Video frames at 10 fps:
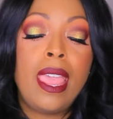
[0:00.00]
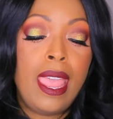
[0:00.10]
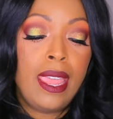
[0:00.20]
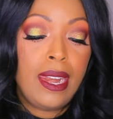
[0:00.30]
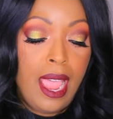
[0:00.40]

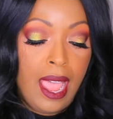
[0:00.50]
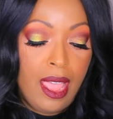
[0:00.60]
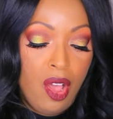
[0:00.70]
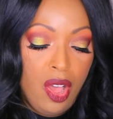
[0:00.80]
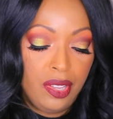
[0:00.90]
And I
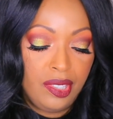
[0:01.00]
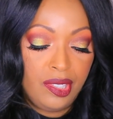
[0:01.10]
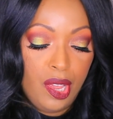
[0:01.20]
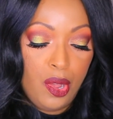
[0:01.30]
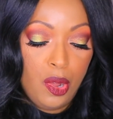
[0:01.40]

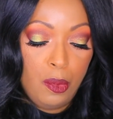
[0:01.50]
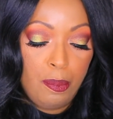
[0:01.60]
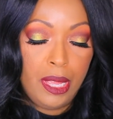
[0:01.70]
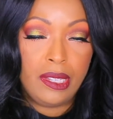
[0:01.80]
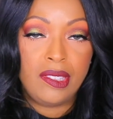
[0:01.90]
also
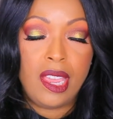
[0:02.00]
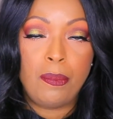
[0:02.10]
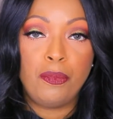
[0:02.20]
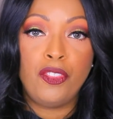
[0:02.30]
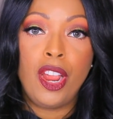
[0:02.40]
picked
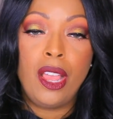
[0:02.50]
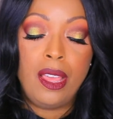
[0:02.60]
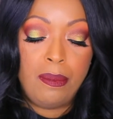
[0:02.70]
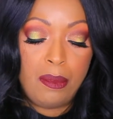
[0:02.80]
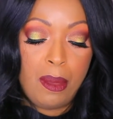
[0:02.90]
up
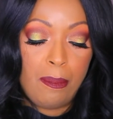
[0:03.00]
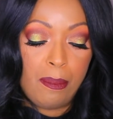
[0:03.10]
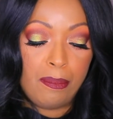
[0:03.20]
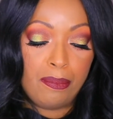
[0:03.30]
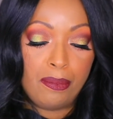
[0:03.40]
from
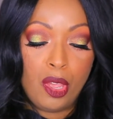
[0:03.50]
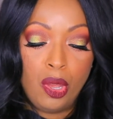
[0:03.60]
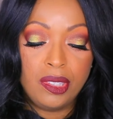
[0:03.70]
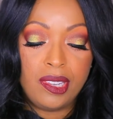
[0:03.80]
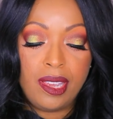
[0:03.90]

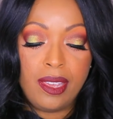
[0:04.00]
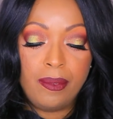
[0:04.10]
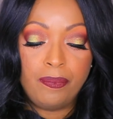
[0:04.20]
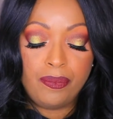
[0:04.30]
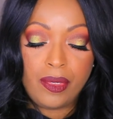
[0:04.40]

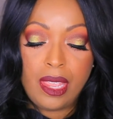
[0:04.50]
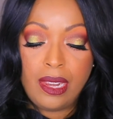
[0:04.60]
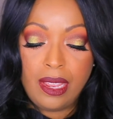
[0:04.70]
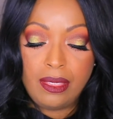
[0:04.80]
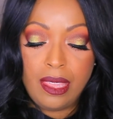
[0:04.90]
Ulta,
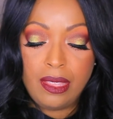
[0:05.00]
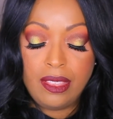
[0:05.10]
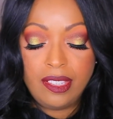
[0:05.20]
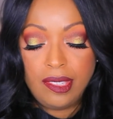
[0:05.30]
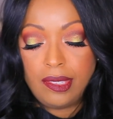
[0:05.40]
and I think
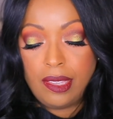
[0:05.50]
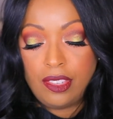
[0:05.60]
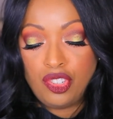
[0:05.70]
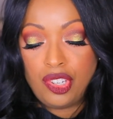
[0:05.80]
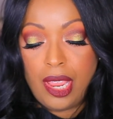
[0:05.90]
this is in
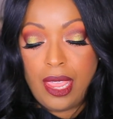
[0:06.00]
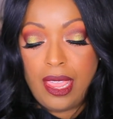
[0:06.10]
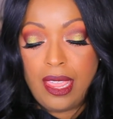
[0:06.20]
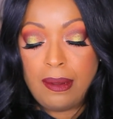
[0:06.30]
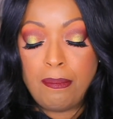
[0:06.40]
the
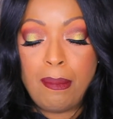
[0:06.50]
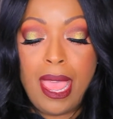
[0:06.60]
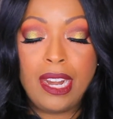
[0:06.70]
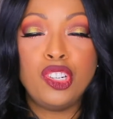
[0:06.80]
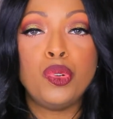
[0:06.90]
shade
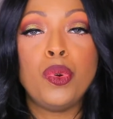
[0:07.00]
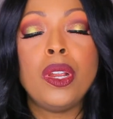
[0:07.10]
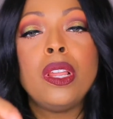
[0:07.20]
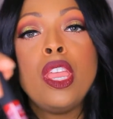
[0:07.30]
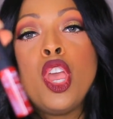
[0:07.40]

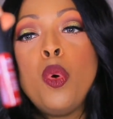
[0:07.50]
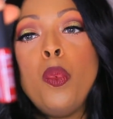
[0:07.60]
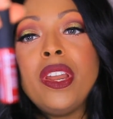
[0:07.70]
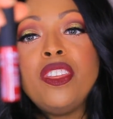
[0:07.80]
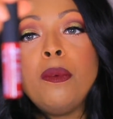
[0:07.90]
Matador,
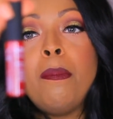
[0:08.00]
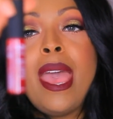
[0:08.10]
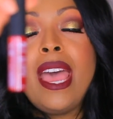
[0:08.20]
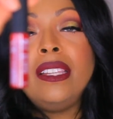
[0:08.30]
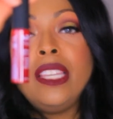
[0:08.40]
one of their
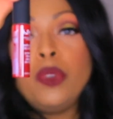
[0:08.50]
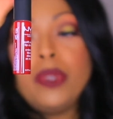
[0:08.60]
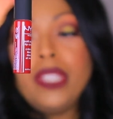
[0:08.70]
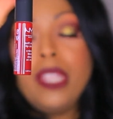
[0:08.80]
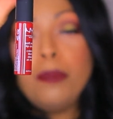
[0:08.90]
matte
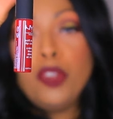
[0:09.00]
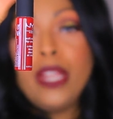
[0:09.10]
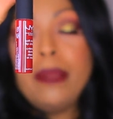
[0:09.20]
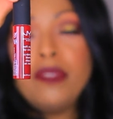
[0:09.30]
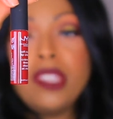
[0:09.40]
liquid lip
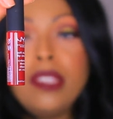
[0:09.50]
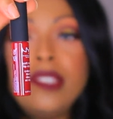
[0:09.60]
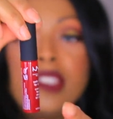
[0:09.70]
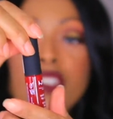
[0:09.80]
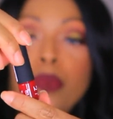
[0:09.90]
creams, and
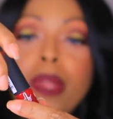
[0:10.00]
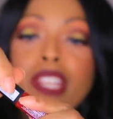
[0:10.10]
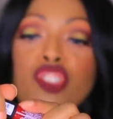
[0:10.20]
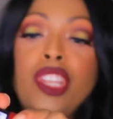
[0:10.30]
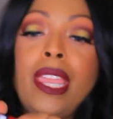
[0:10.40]
this is a
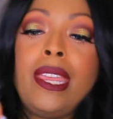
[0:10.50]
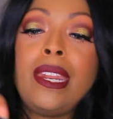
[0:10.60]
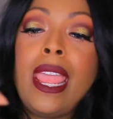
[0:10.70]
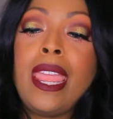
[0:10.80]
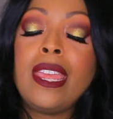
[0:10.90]
red
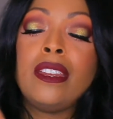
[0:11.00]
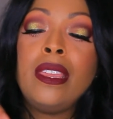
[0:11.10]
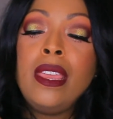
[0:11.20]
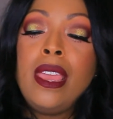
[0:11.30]
shade. And